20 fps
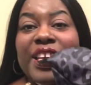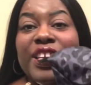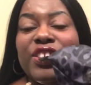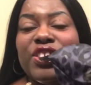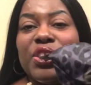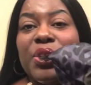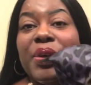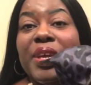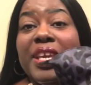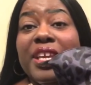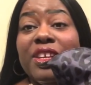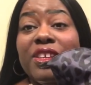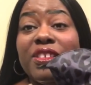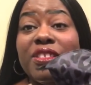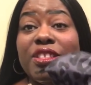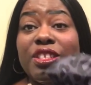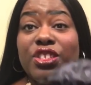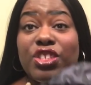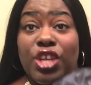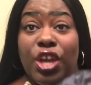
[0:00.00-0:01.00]
So here's
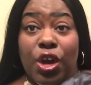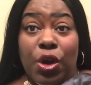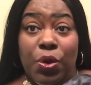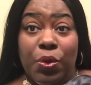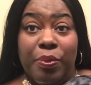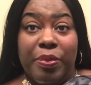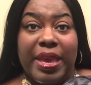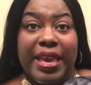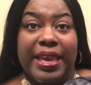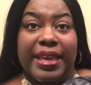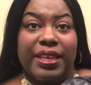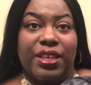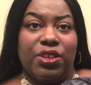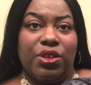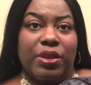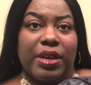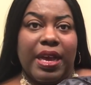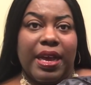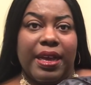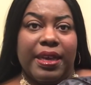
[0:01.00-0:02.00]
the tote bag,
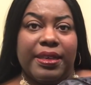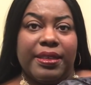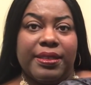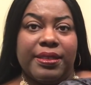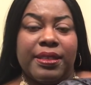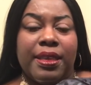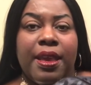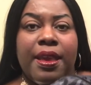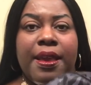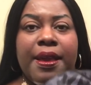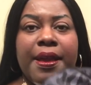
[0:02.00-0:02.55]
you guys.